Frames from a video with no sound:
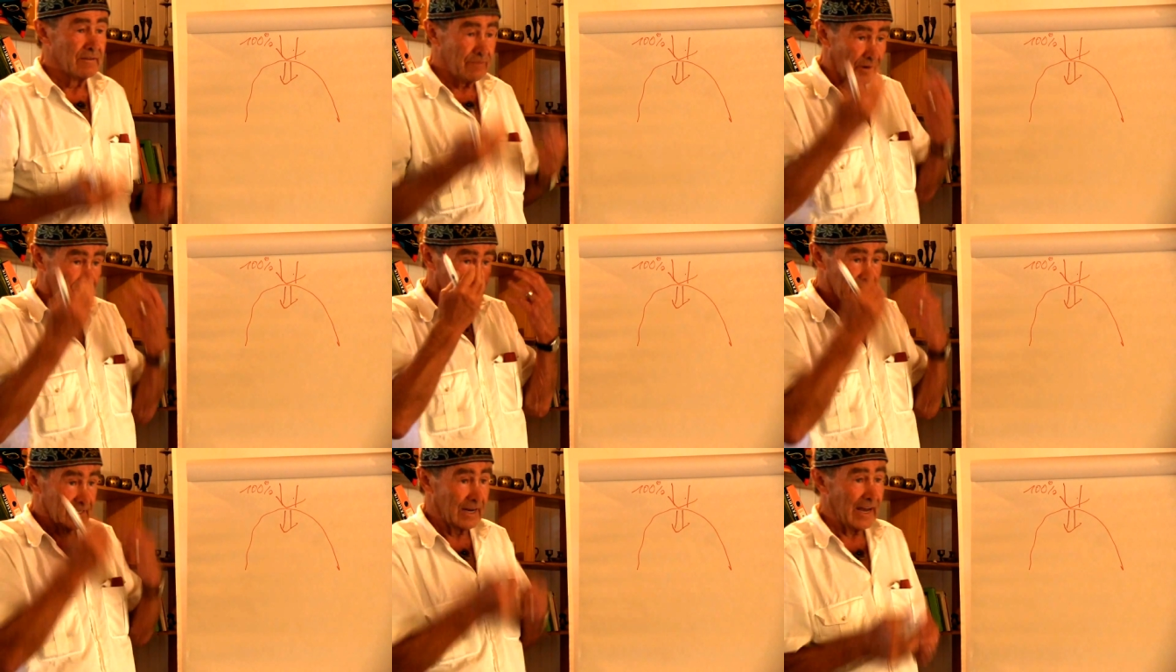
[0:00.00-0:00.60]

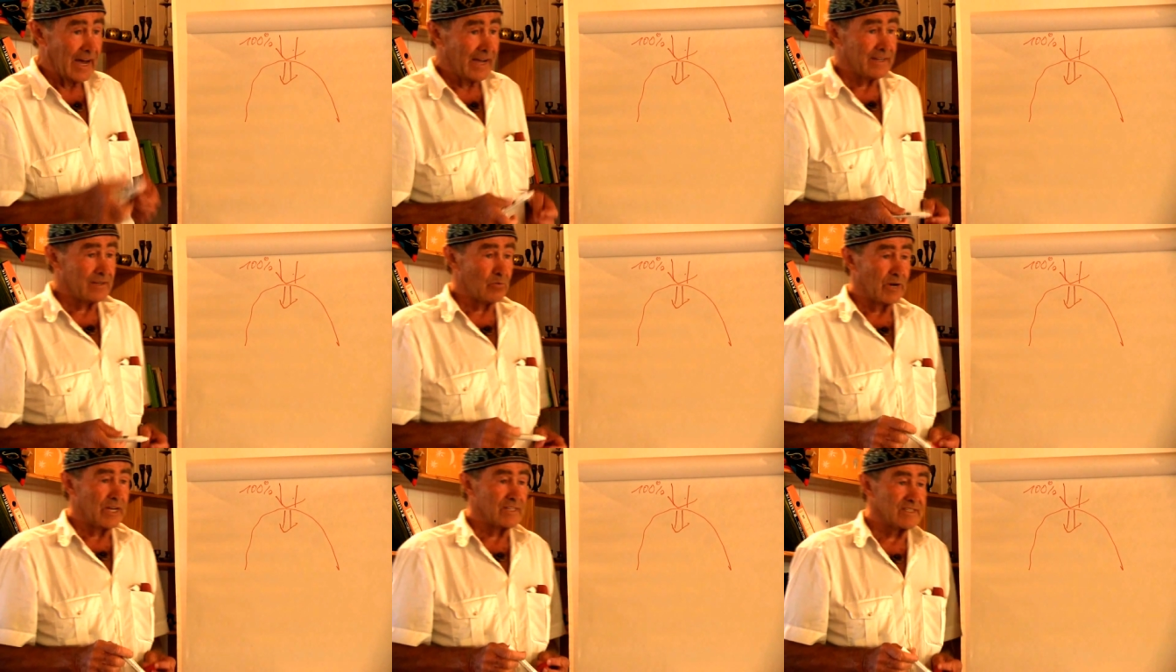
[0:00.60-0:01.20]
For the
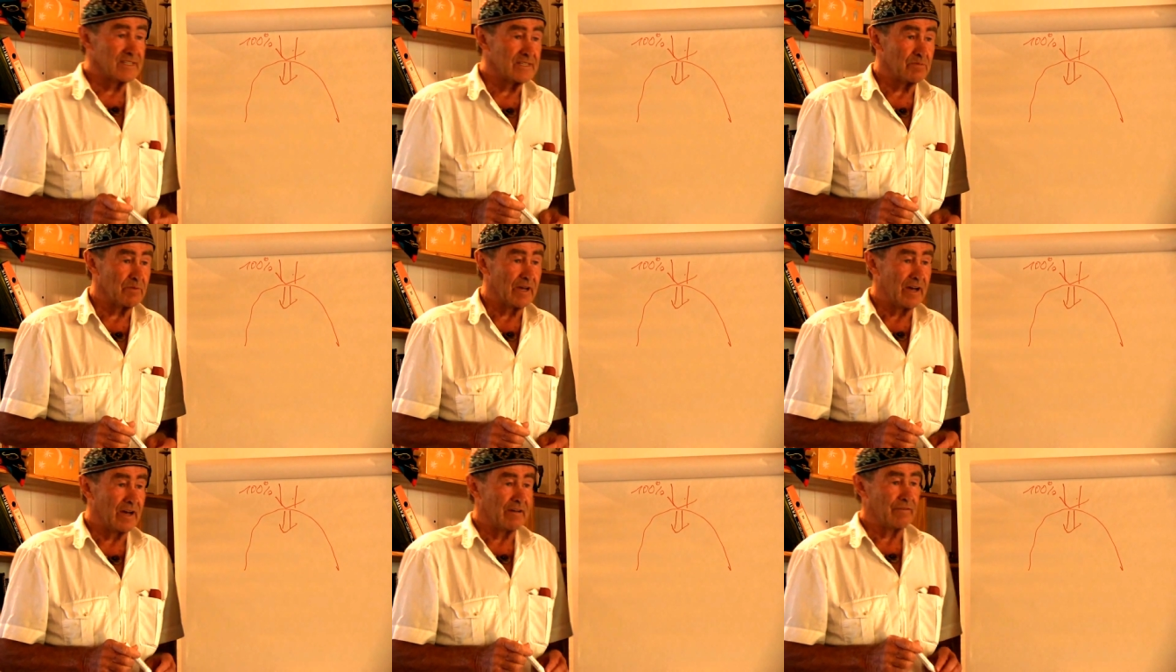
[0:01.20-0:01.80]
light reasons,
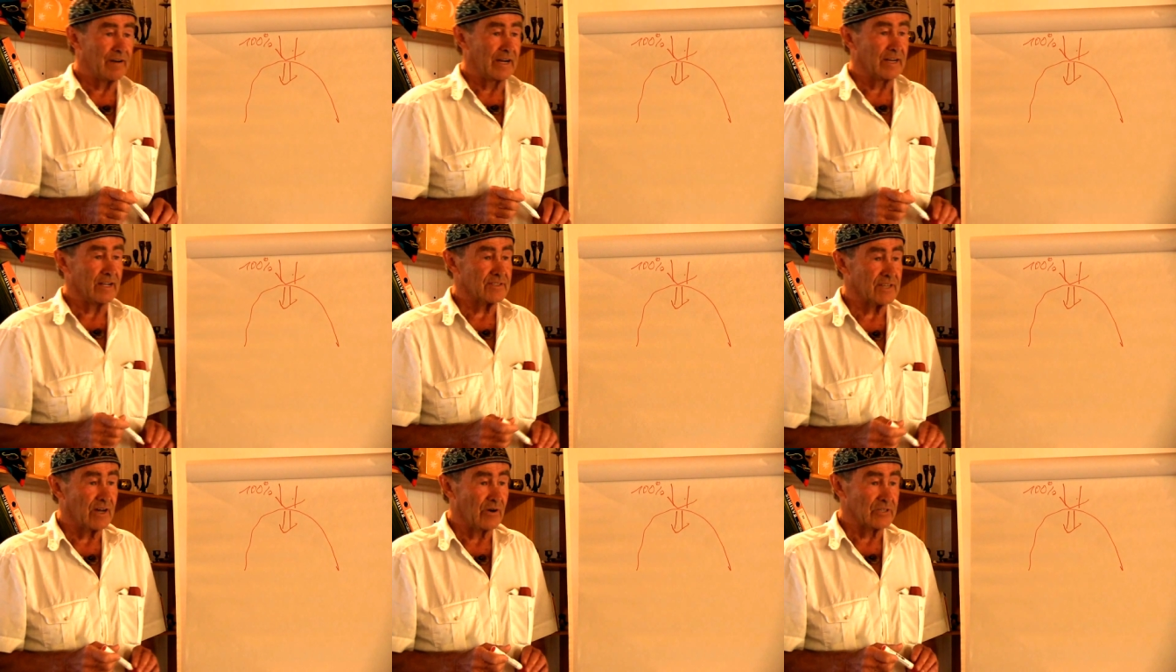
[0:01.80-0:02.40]
we have
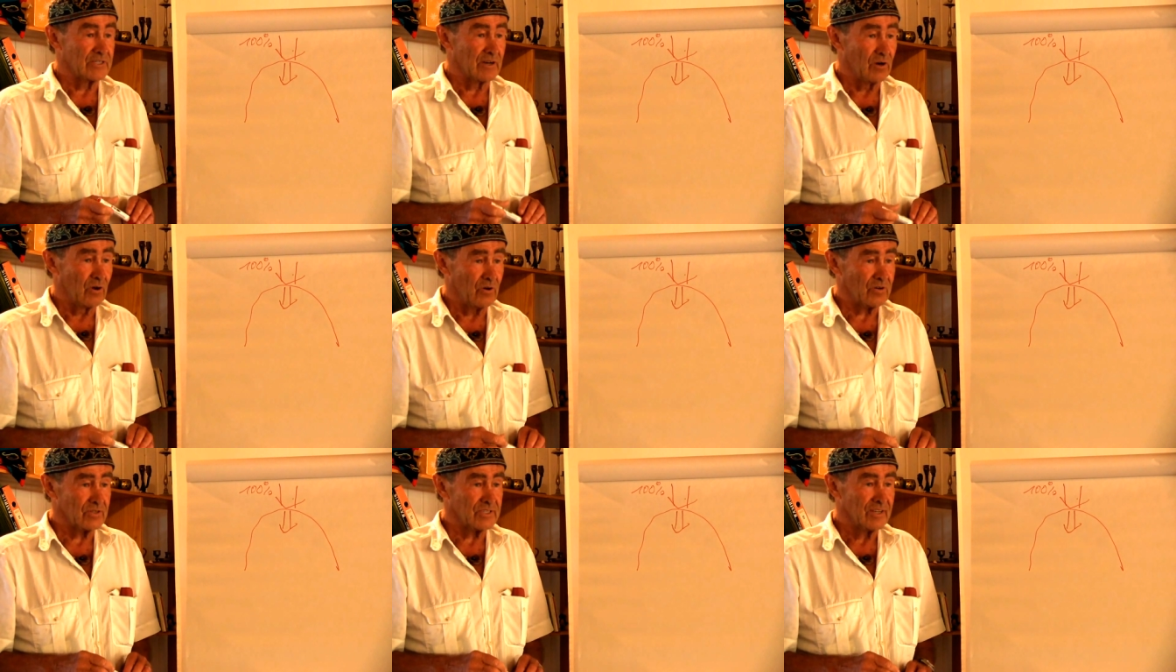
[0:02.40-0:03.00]
100,000
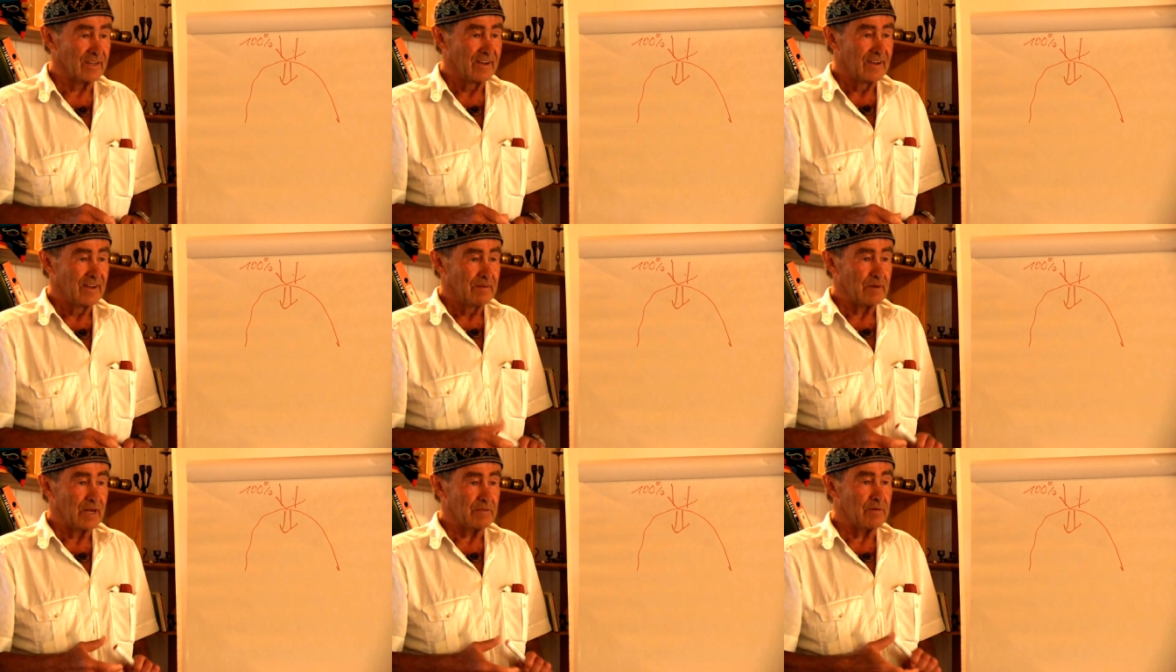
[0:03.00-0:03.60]
lux,
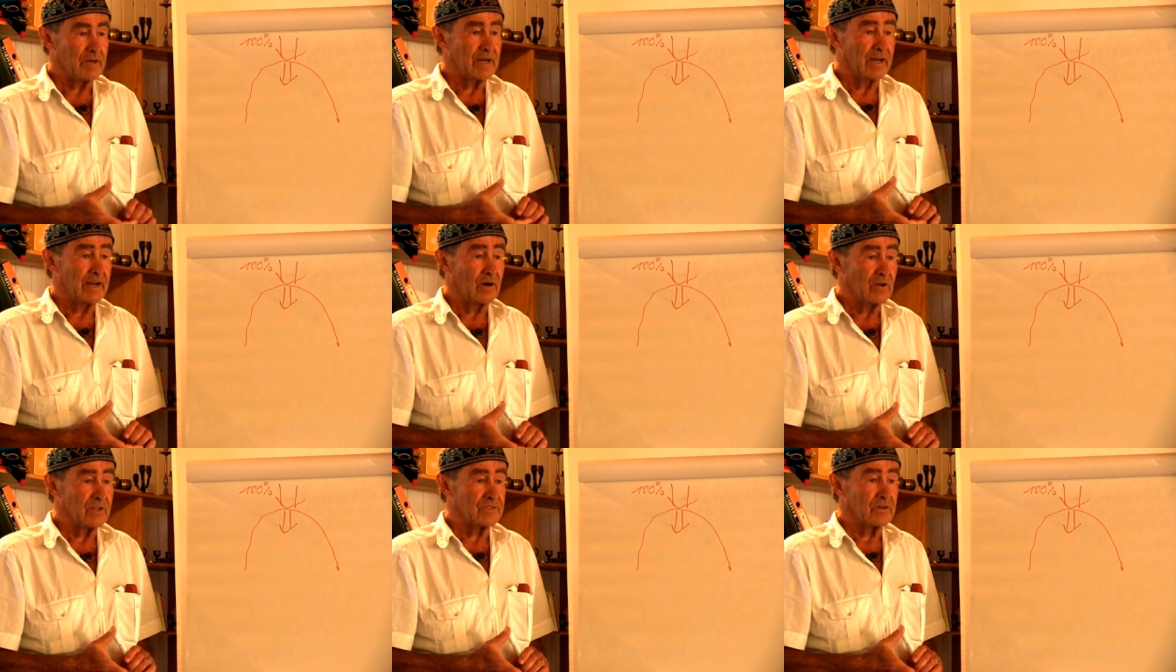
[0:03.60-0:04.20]
but we
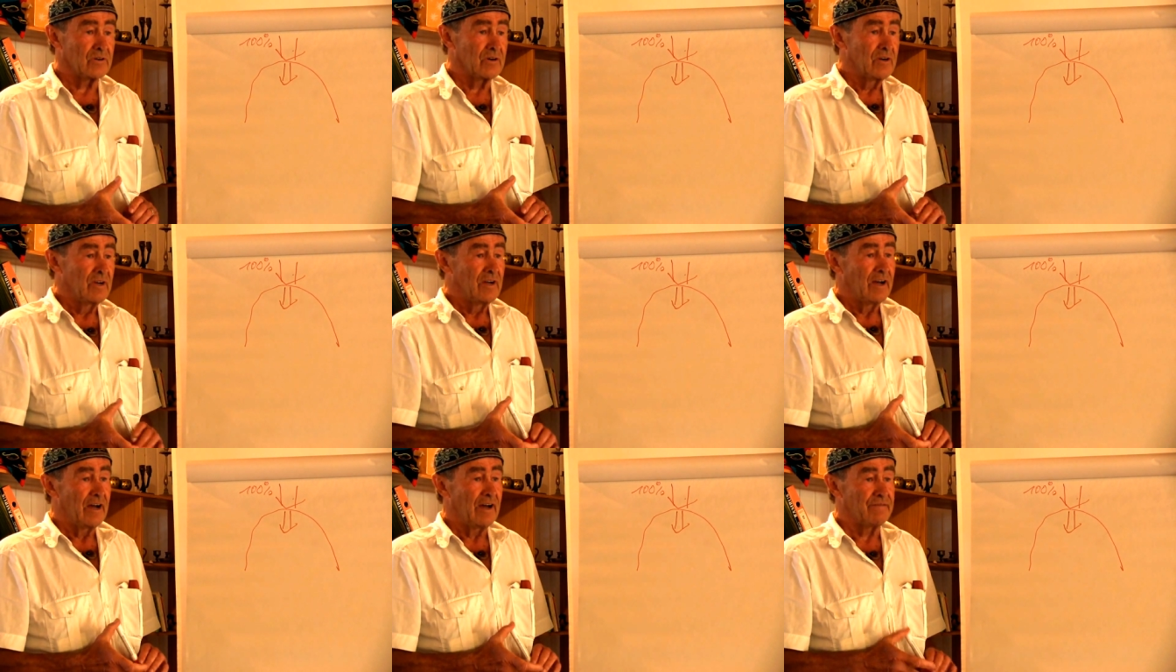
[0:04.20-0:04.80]
can also
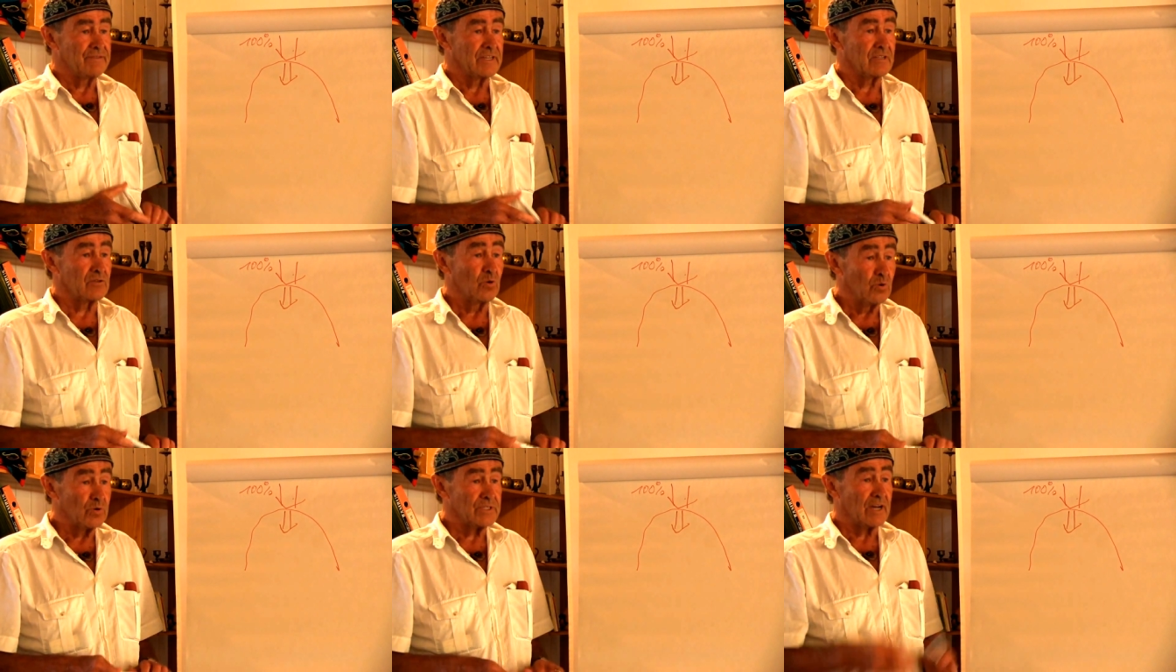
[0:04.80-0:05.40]
have the
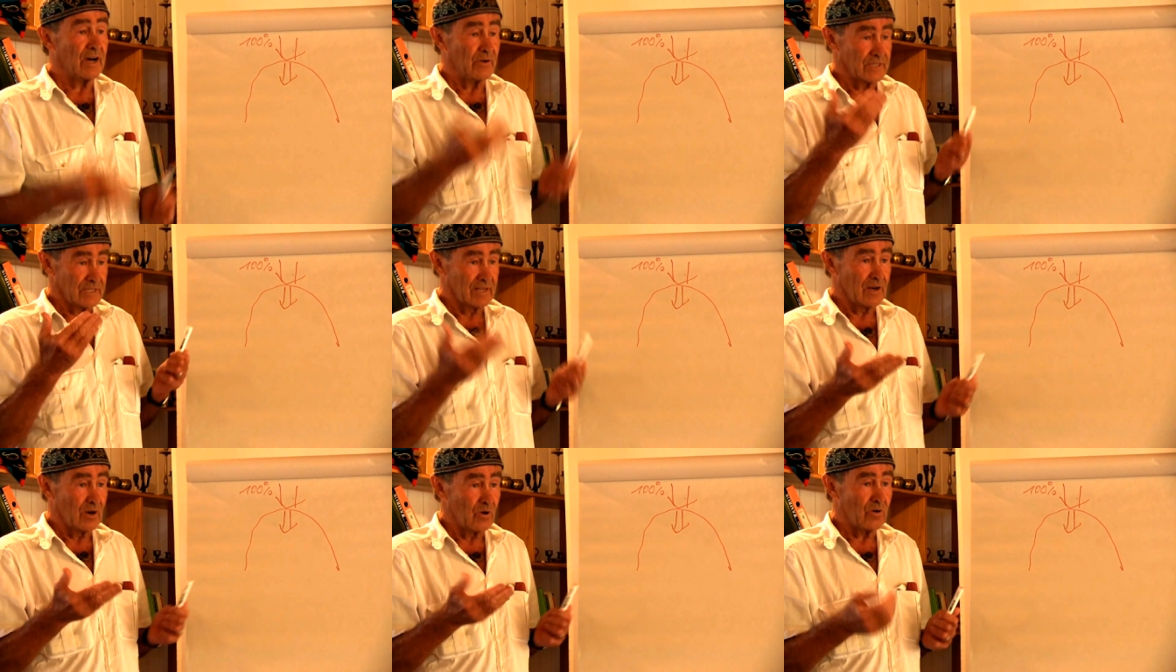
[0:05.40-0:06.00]

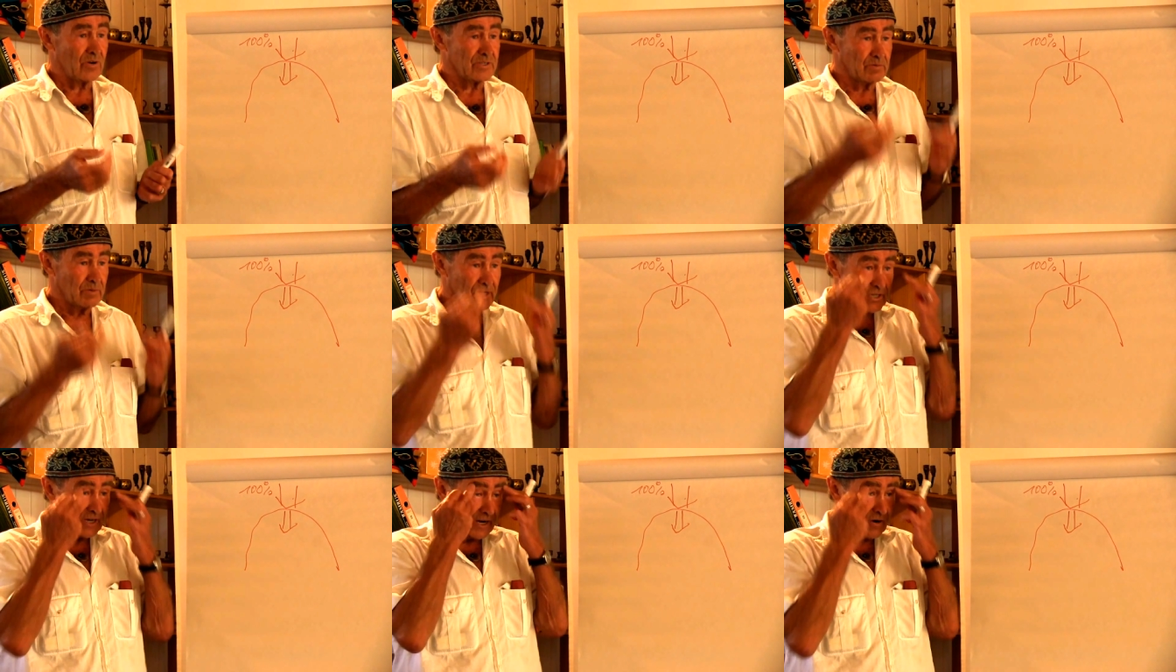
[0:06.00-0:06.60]
2,000 lux,
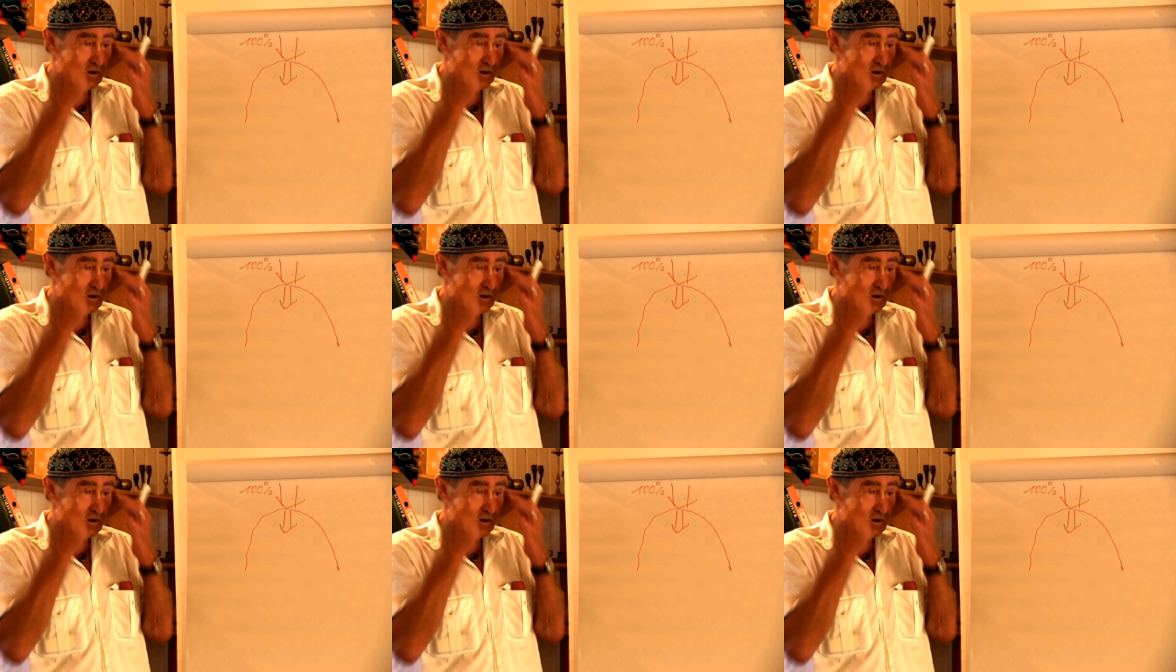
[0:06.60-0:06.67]
which are